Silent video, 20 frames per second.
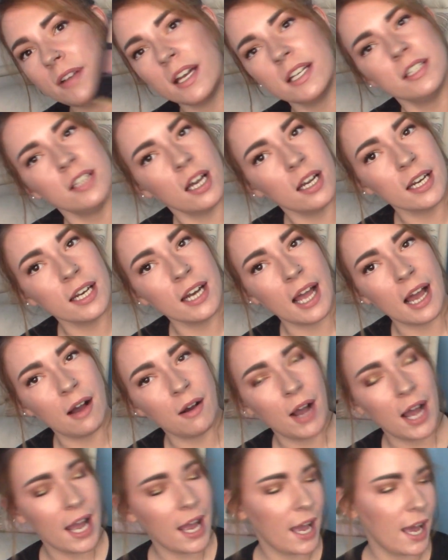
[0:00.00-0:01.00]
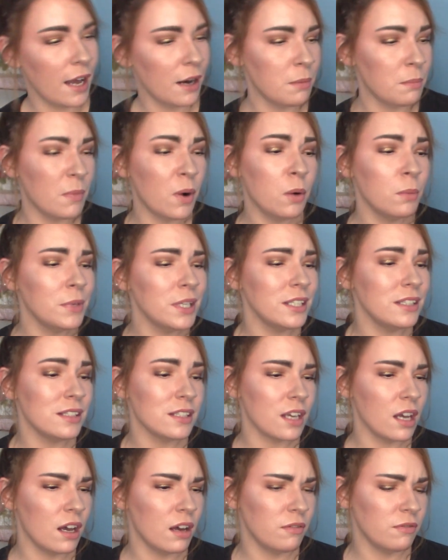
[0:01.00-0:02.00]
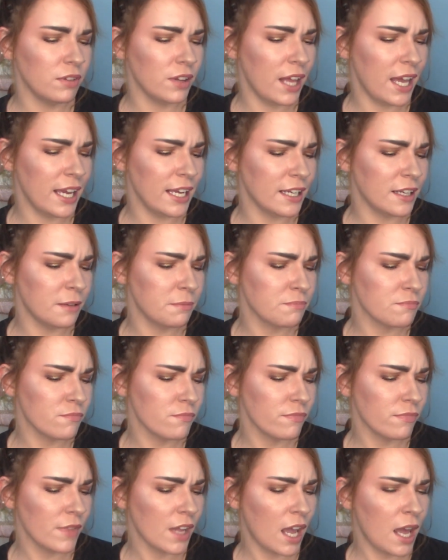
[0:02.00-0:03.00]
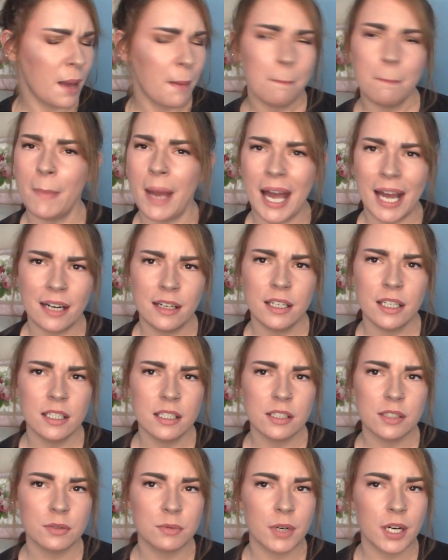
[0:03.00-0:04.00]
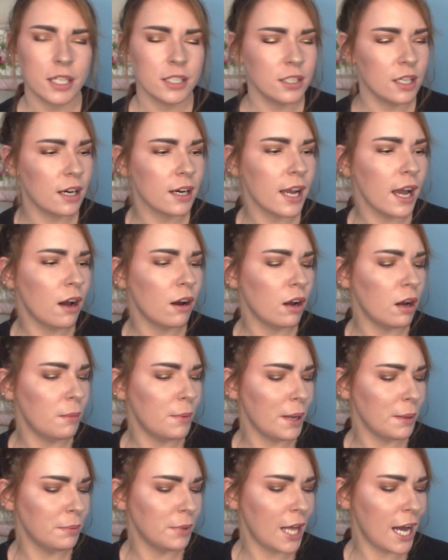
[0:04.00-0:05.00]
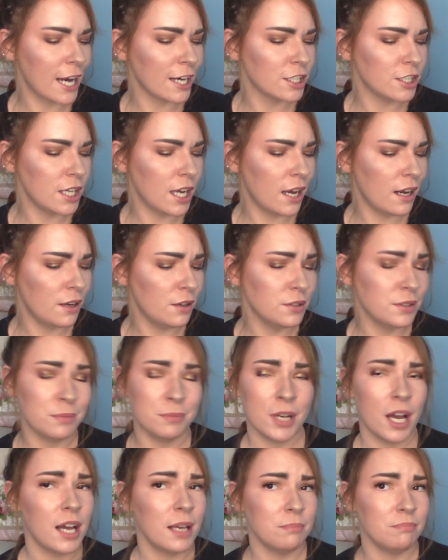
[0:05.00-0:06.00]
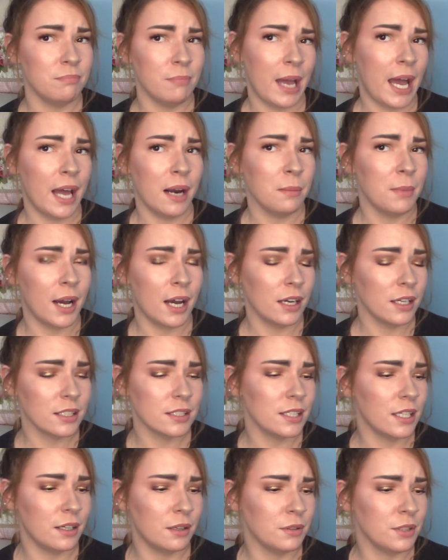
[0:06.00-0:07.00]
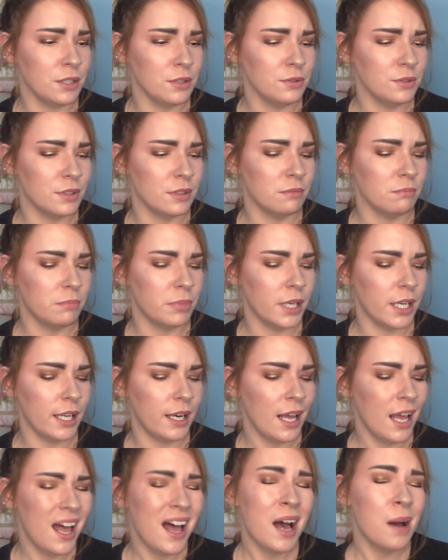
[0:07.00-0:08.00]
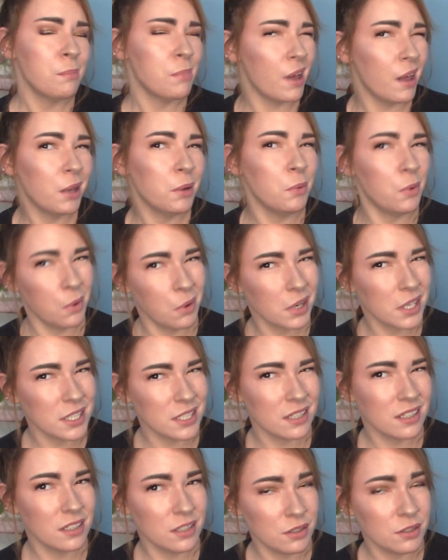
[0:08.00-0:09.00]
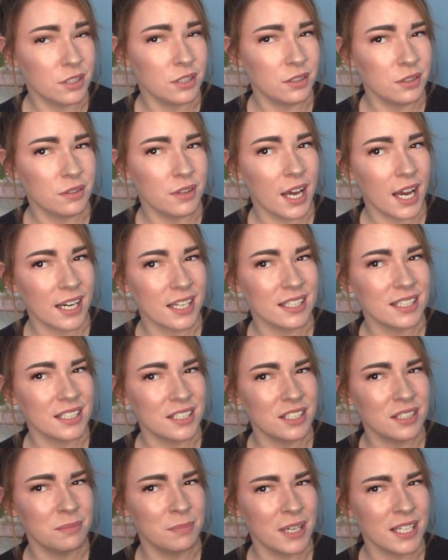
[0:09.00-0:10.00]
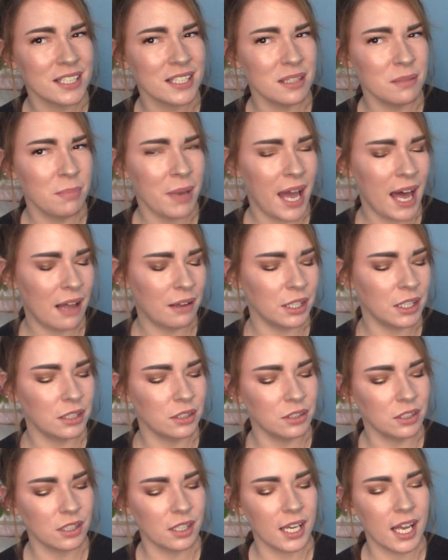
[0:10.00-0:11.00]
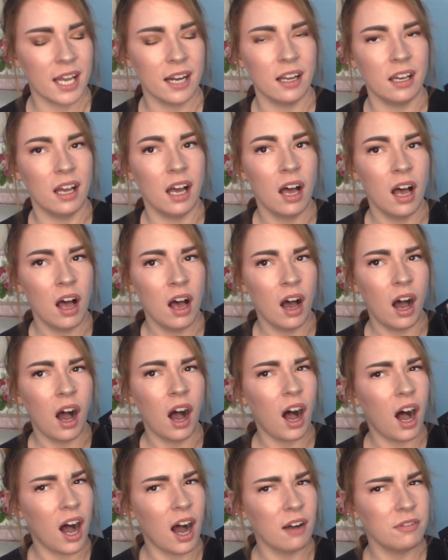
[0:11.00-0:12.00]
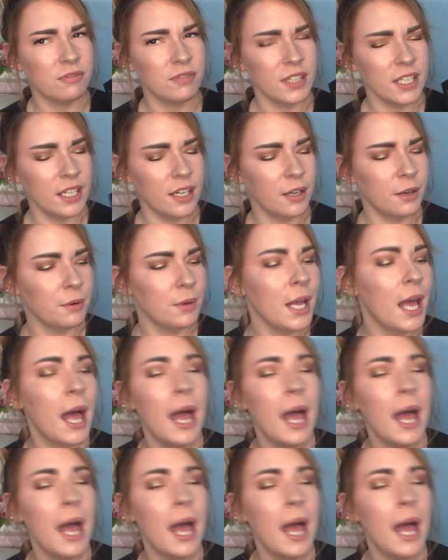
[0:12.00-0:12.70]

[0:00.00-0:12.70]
I dug it out. I had a moment of like madness where I dug out all my black shadows. I'm not mad about it because I don't use them, but probably won't continue to do that because it just makes the palette look kind of off, you know?